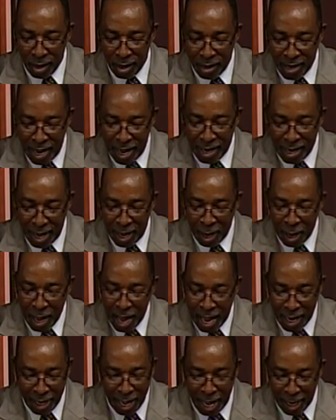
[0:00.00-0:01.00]
Now, now,
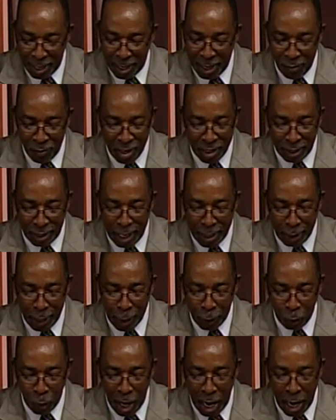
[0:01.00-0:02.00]
I, I love this. That,
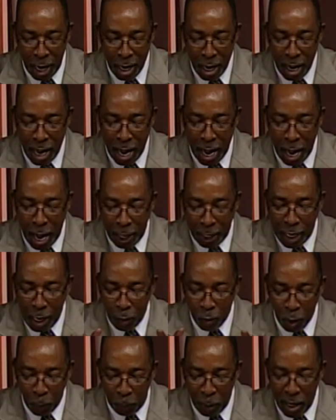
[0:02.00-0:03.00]
that's why I, I keep
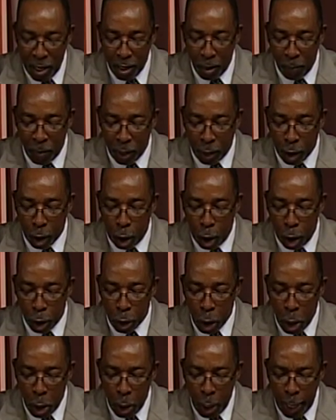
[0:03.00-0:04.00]
repeating it because
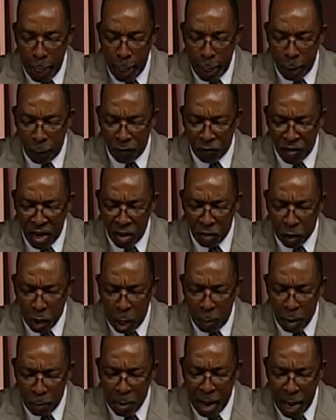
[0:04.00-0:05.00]
uh, faith
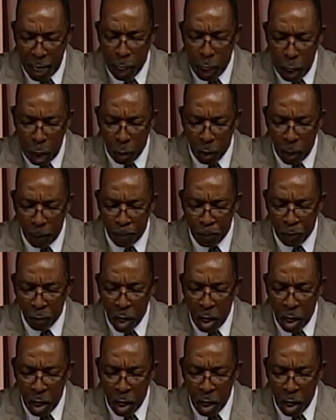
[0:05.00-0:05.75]
coming by hearing.